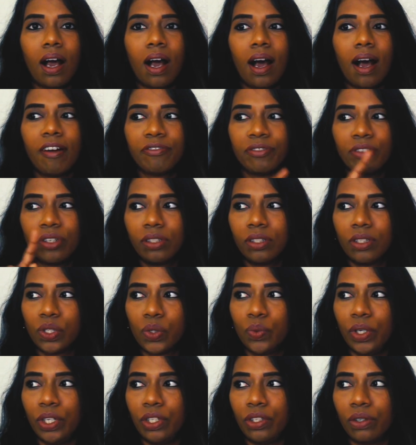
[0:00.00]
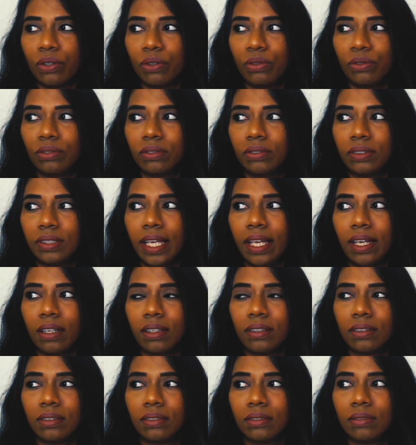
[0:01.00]
after this video
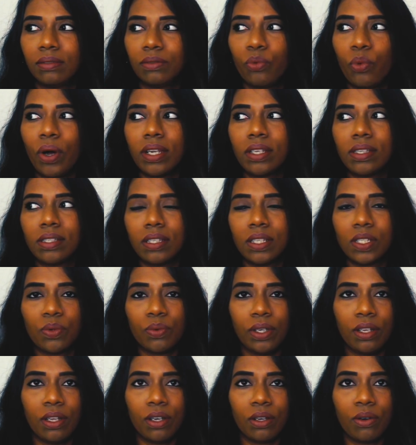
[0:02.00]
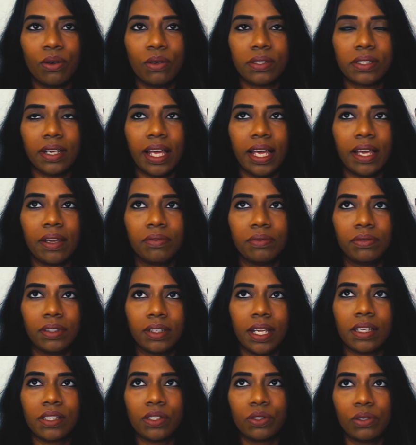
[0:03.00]
yeah once this video goes live
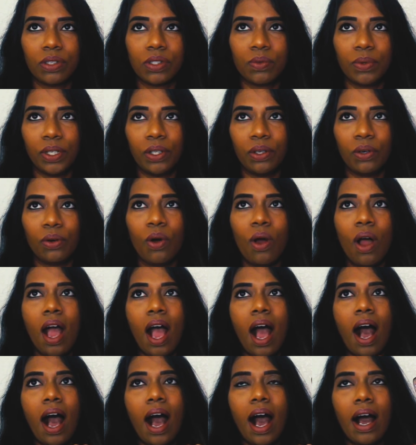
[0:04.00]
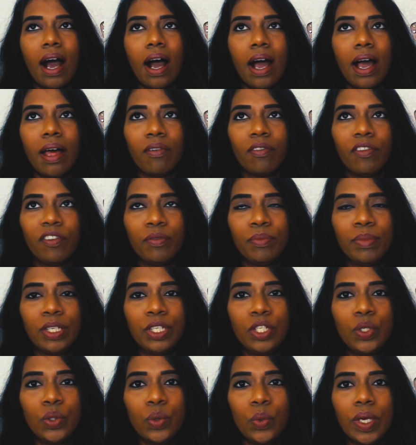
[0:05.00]
next to this video I will
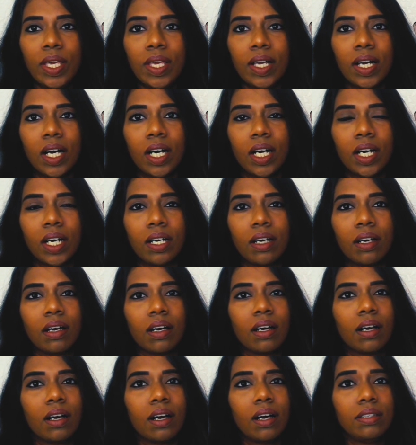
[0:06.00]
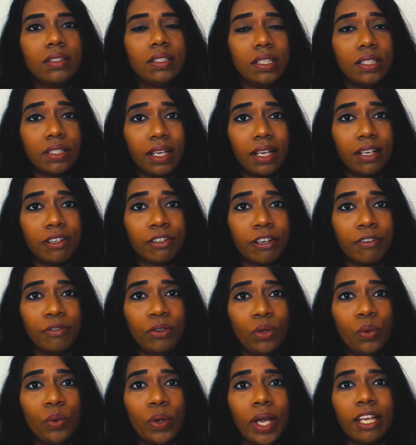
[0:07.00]
be doing a, a detailed
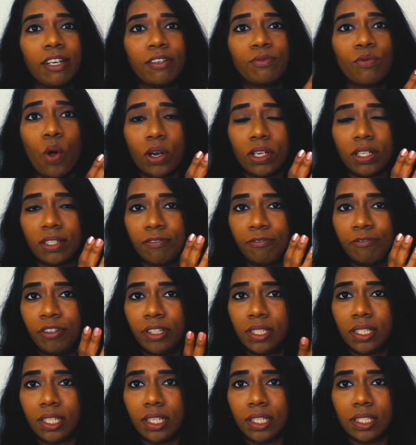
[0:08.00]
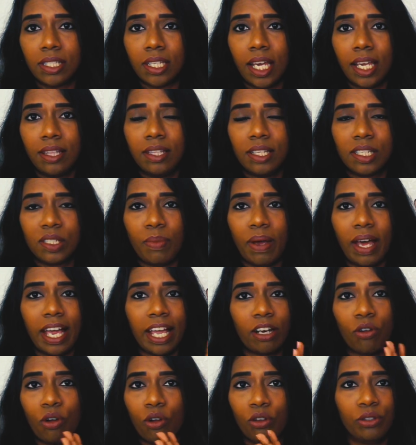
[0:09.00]
review and what fits inside this
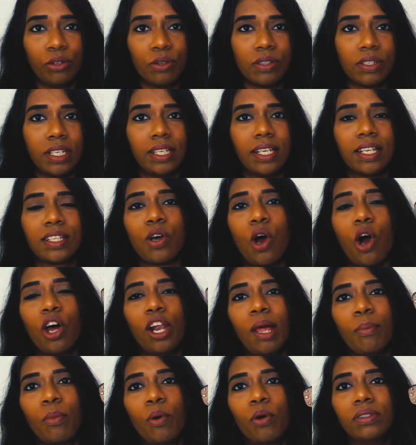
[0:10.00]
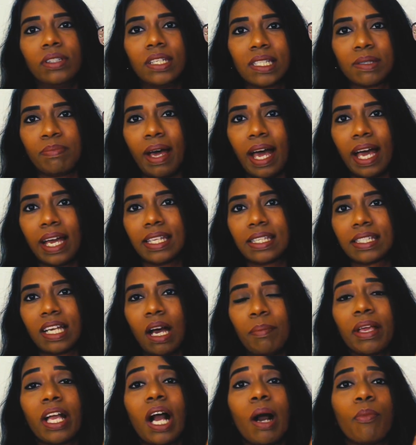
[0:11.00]
bag and all those details all about this bag is
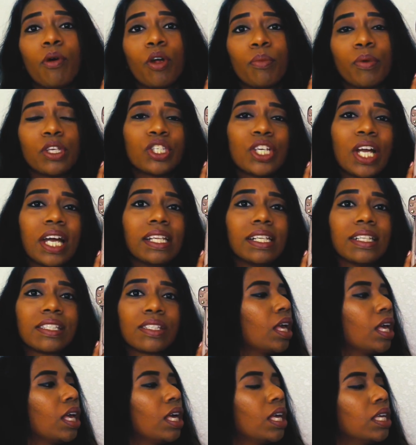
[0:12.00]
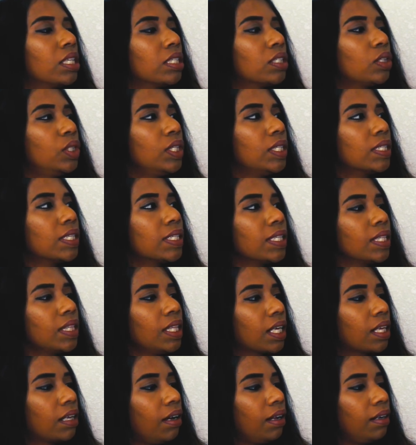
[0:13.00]
coming up on my channel so, so this is in
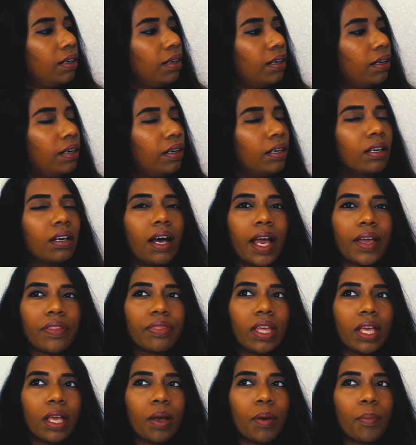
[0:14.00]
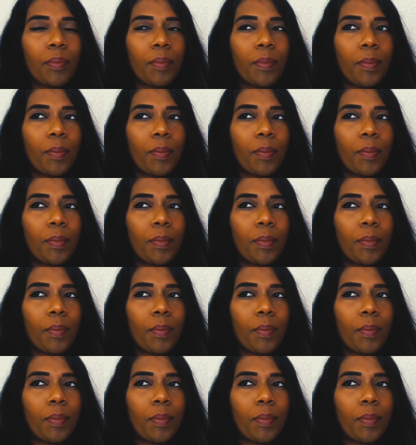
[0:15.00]
the color I think